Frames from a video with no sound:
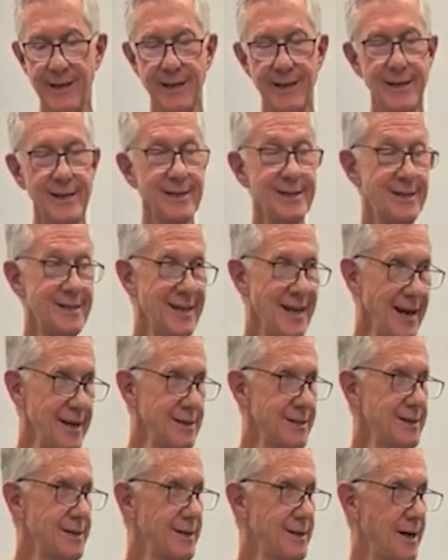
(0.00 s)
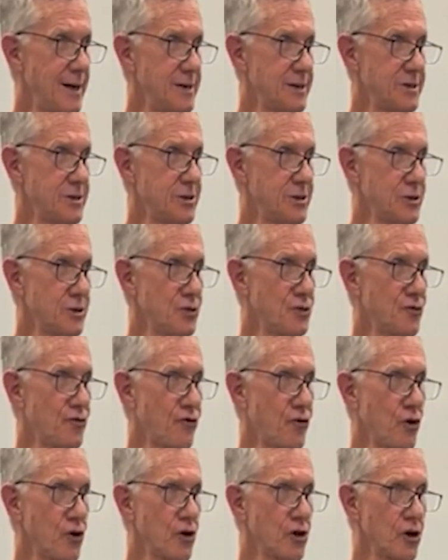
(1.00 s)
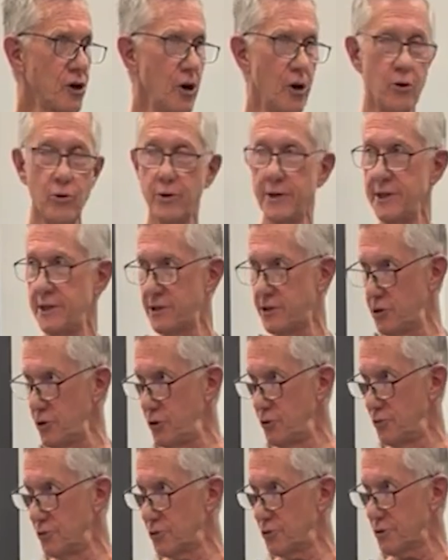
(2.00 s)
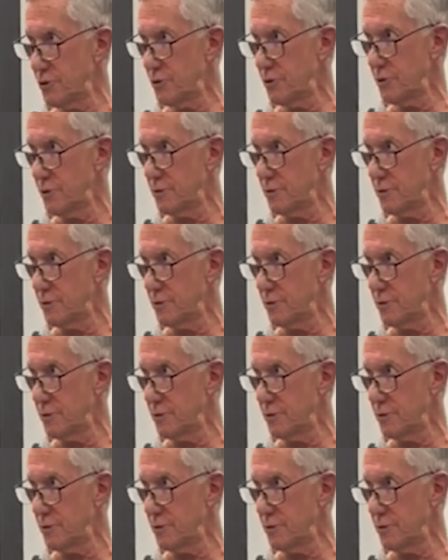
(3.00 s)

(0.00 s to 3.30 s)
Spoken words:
intended us to forego its use.